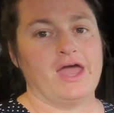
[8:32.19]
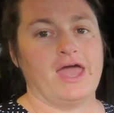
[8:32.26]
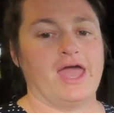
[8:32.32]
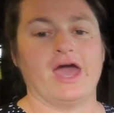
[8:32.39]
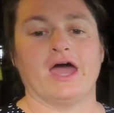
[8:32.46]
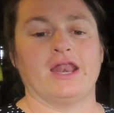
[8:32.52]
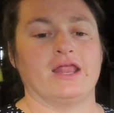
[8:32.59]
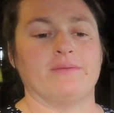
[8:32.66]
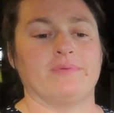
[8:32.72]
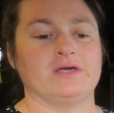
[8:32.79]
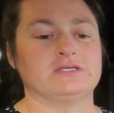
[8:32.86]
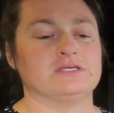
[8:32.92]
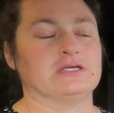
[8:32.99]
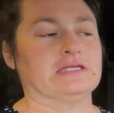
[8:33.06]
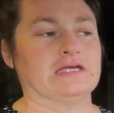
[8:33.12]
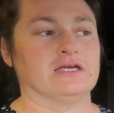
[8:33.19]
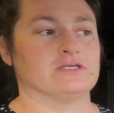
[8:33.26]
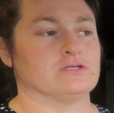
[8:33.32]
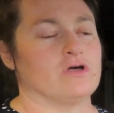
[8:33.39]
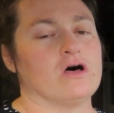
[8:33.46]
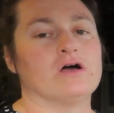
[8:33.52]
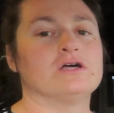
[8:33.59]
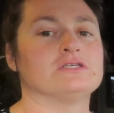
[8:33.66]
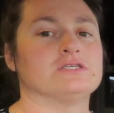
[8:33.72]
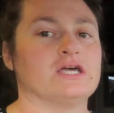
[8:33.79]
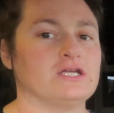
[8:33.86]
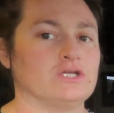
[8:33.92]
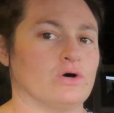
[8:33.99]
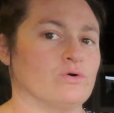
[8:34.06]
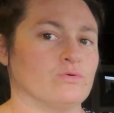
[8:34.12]
And basically, as long as
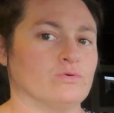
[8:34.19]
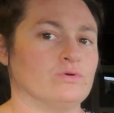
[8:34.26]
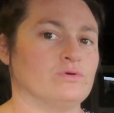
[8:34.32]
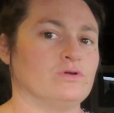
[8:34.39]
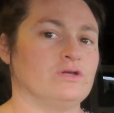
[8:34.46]
they don't